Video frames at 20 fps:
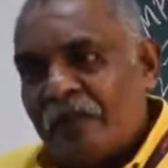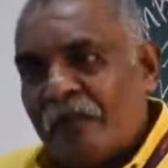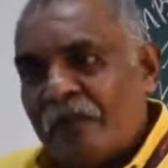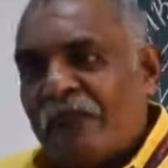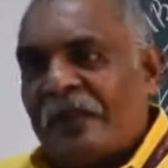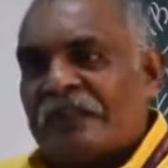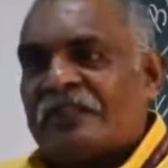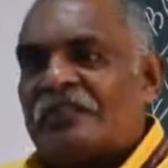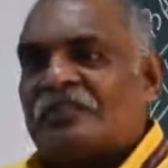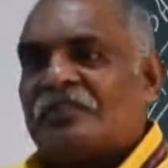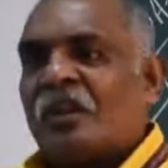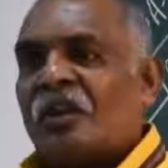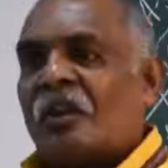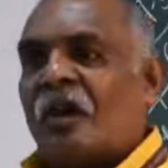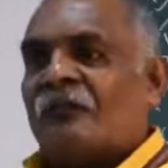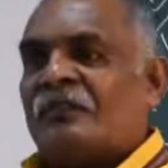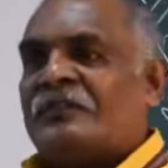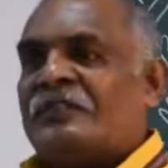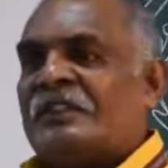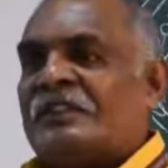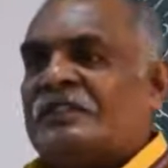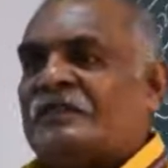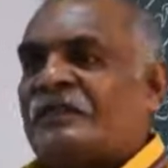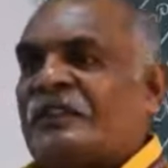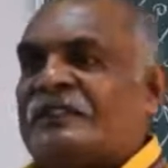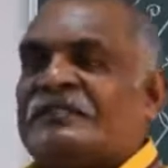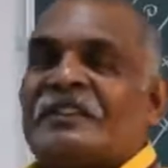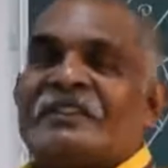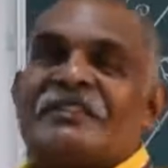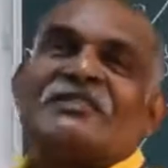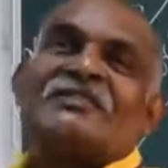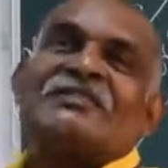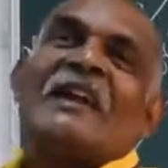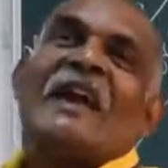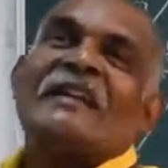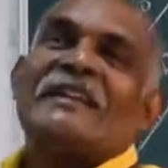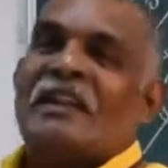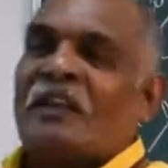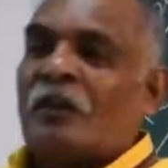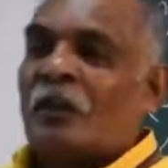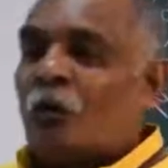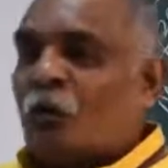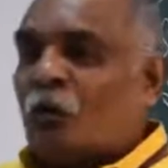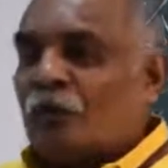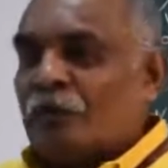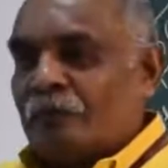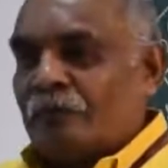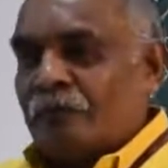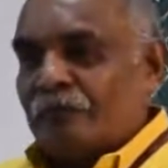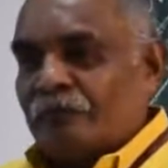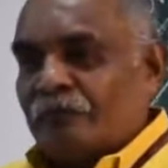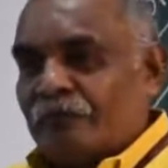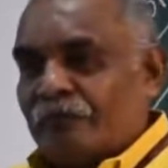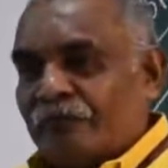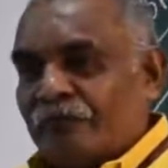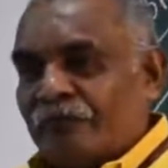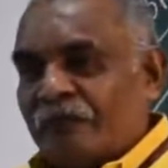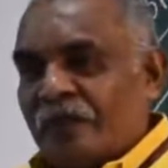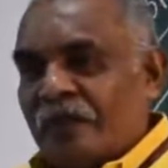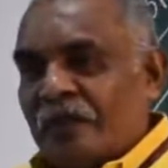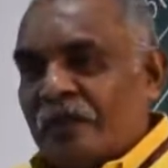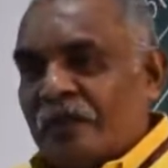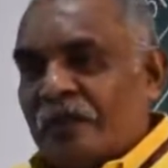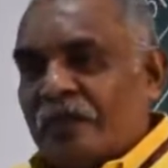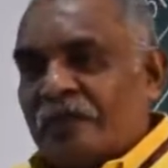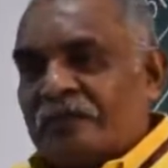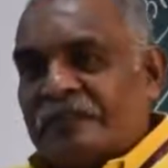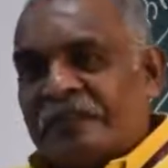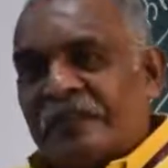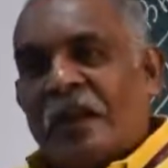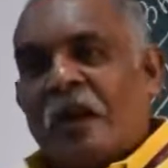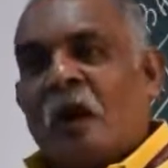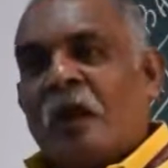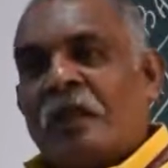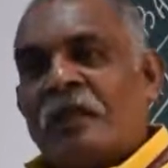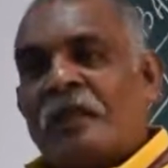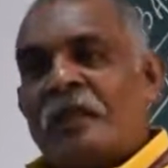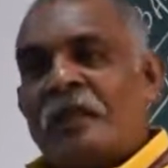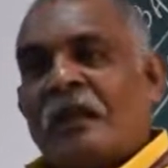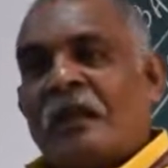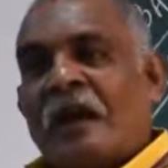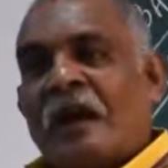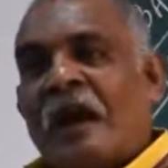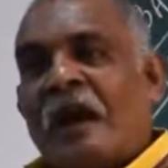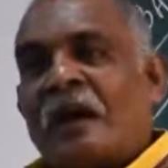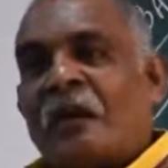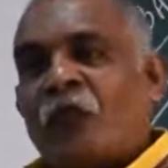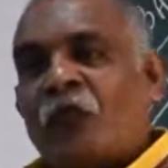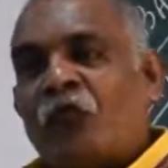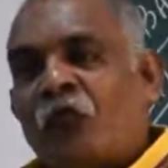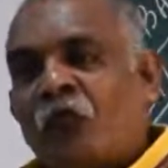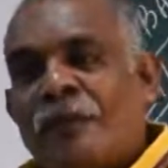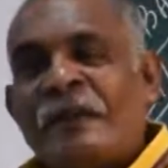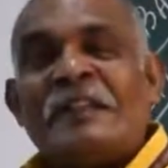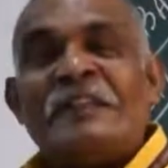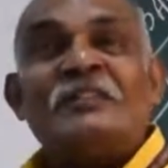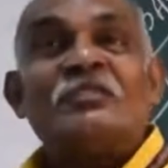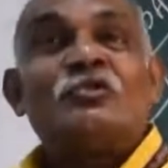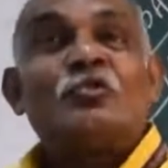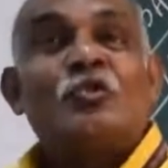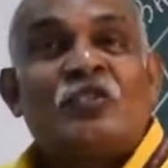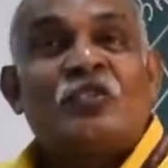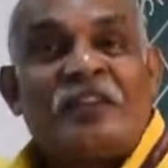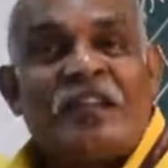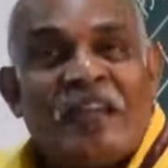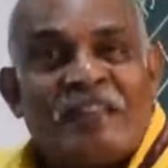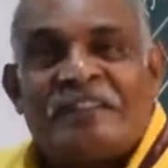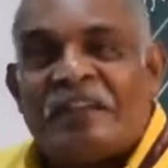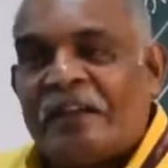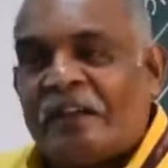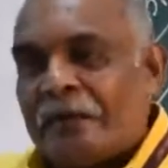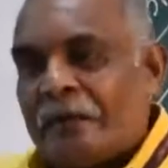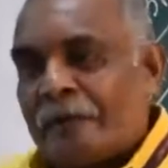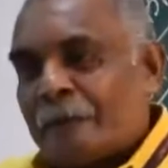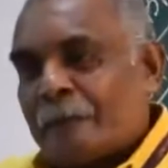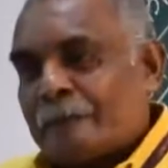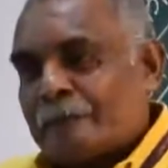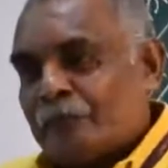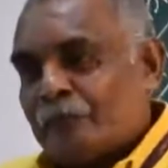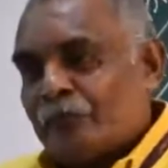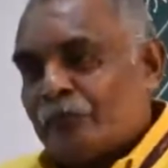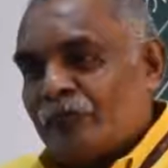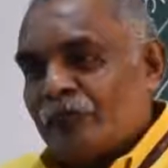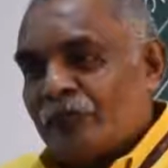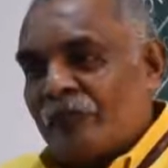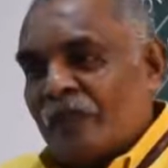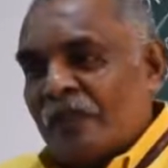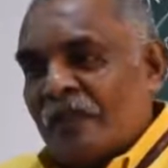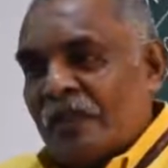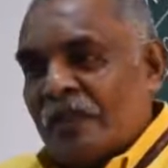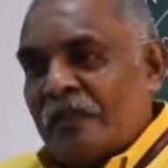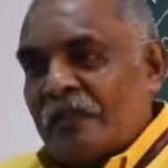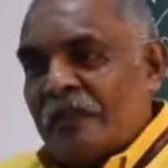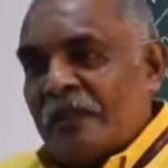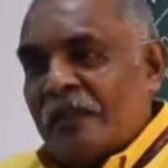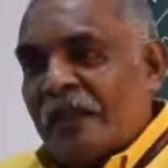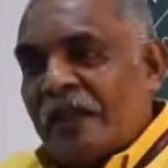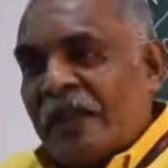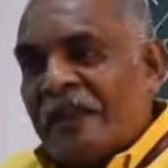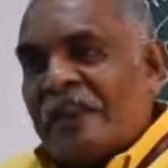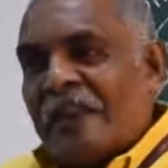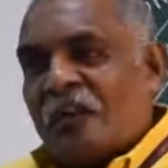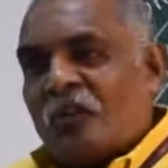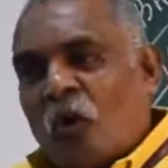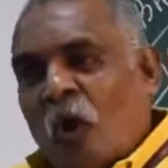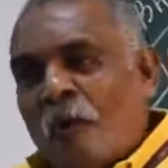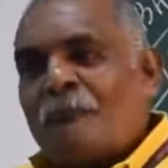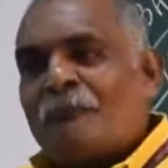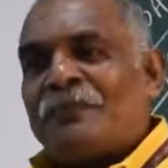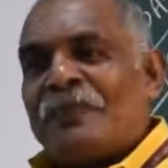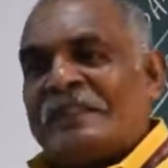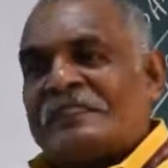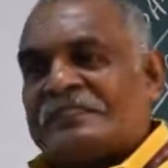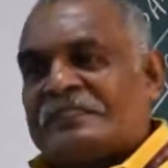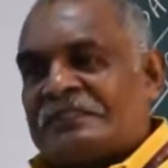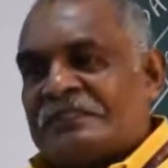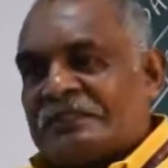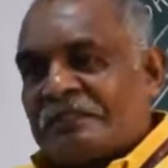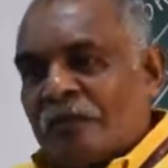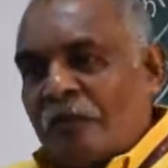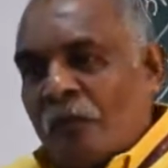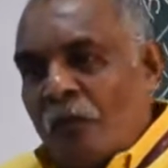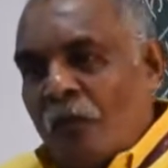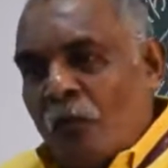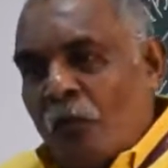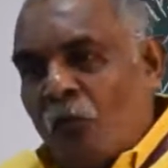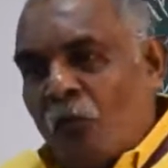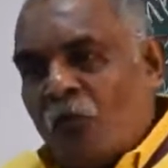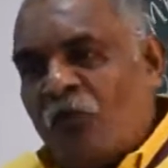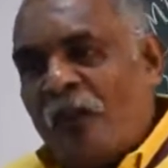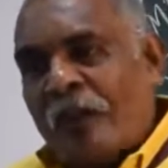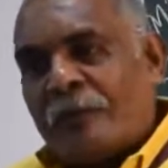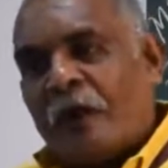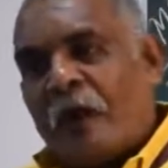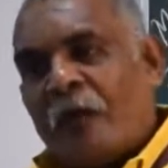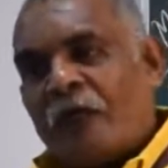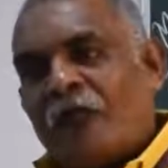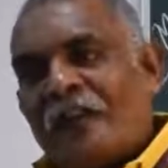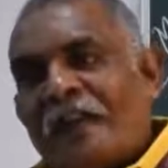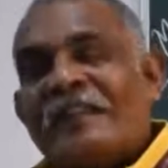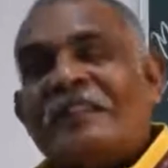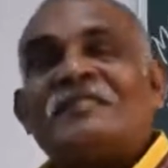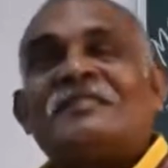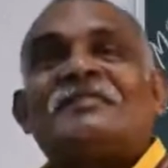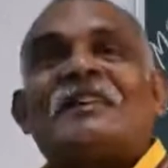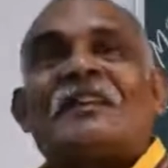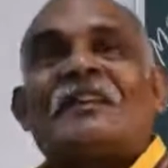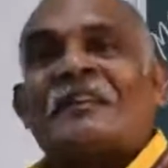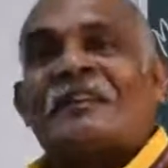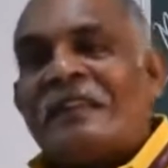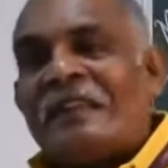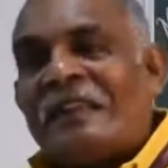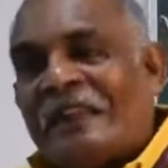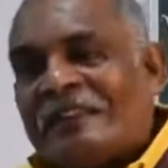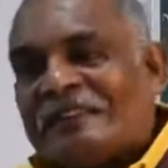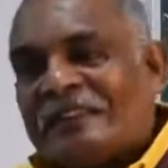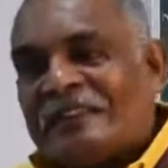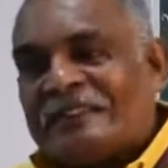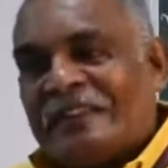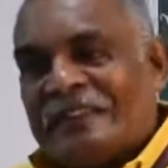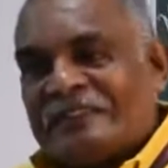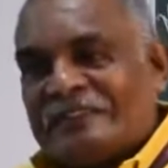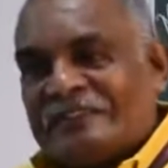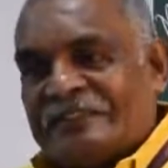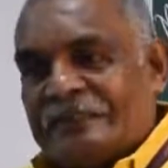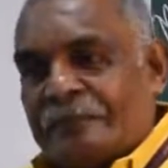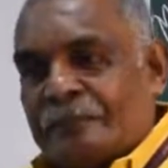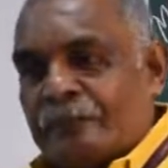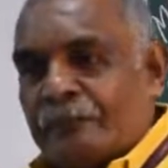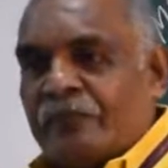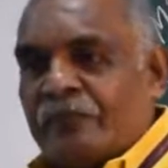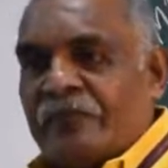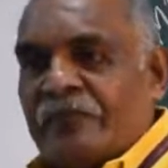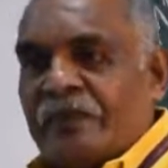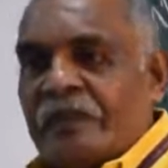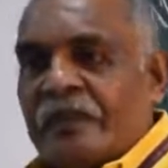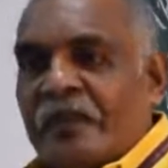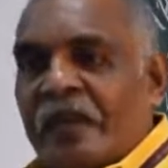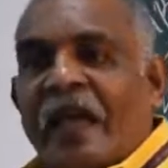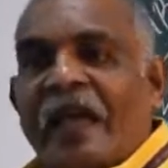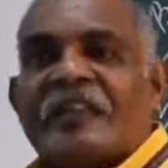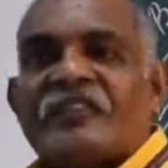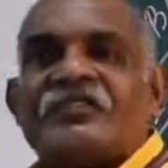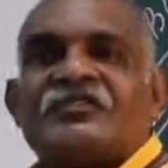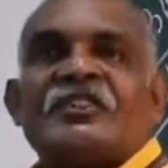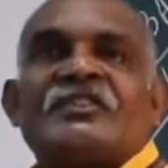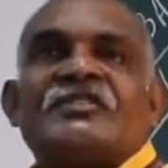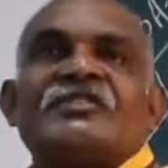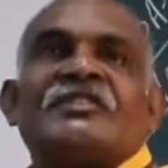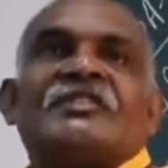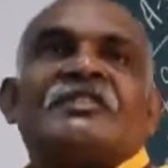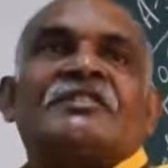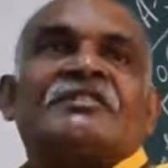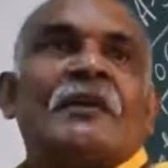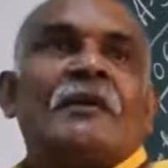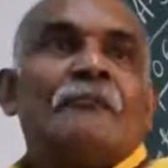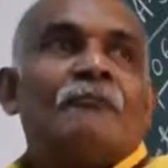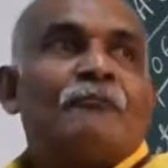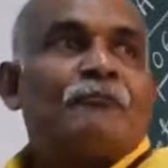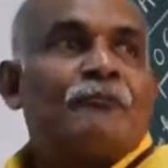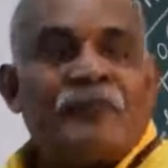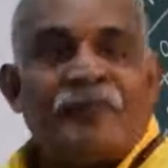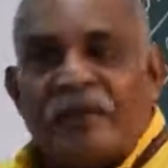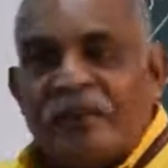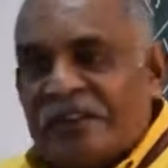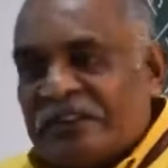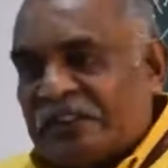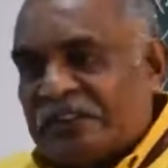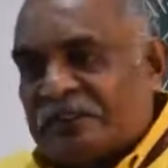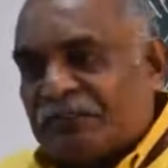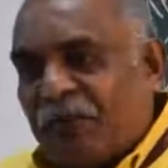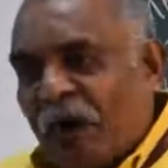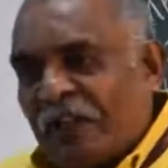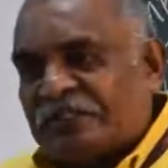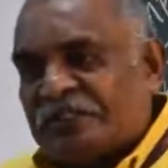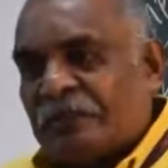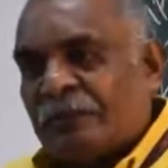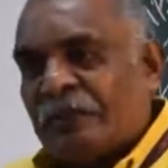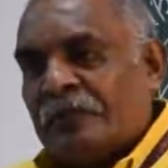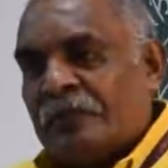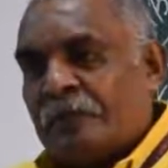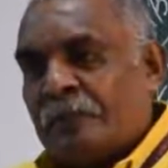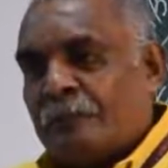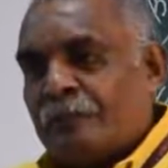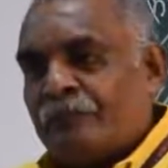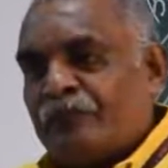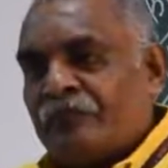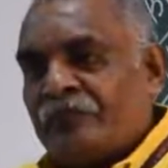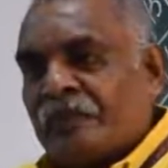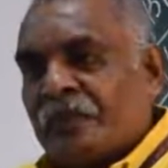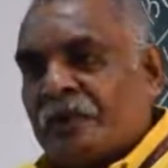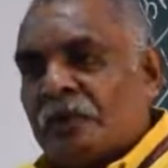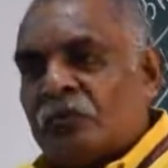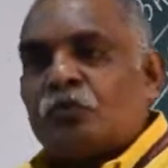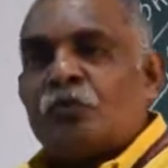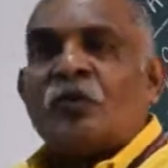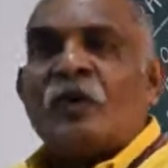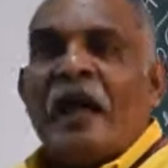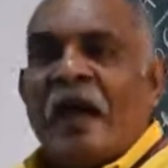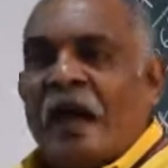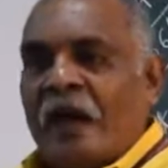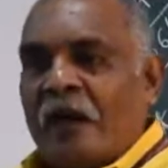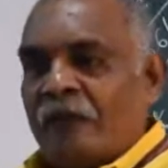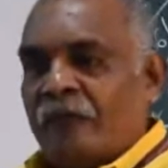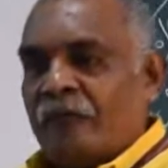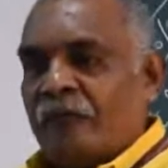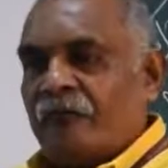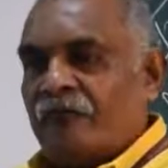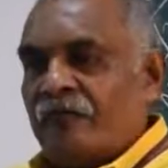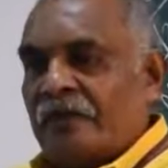but none of these features stand alone. They all are woven together in a complex web of interrelatedness. As such, it is possible to have